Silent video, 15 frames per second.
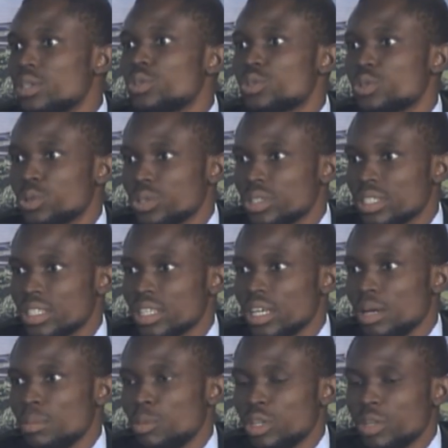sourced.
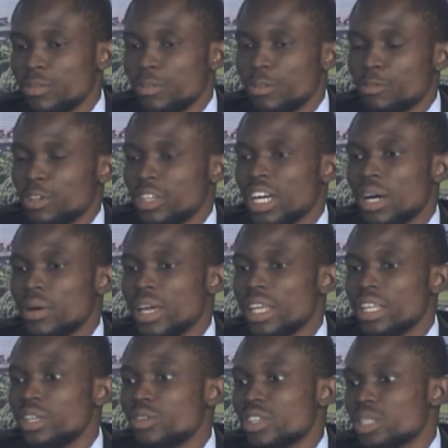But for now,
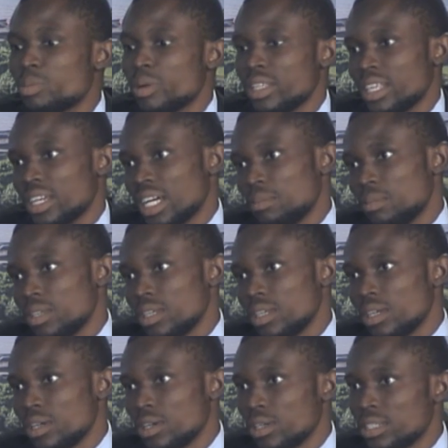any respite that can be
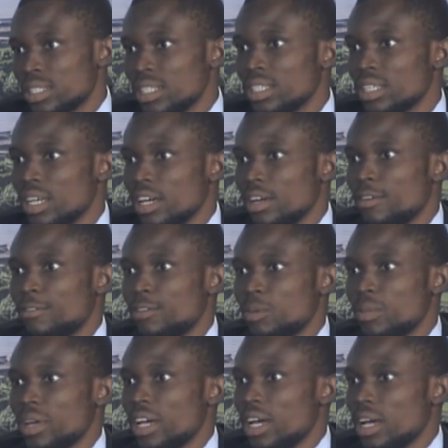gotten
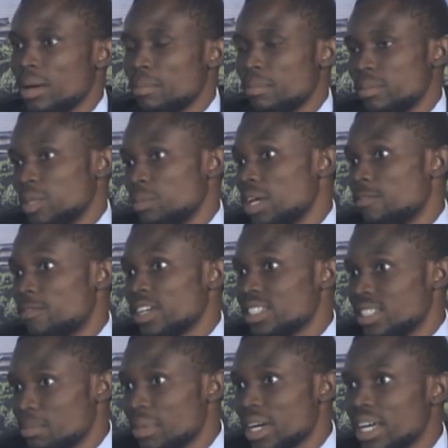from the
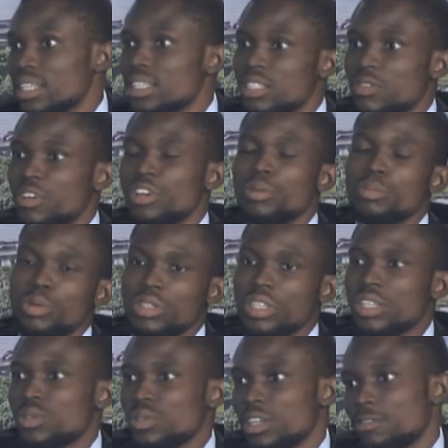FX demand is very
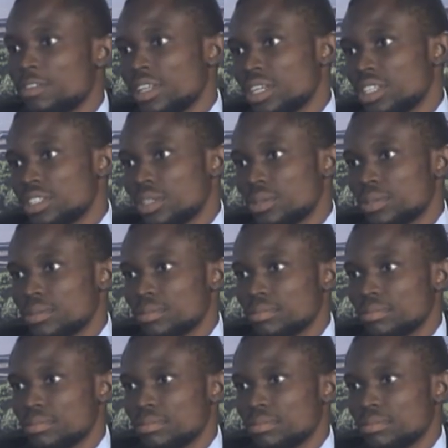important to their financials.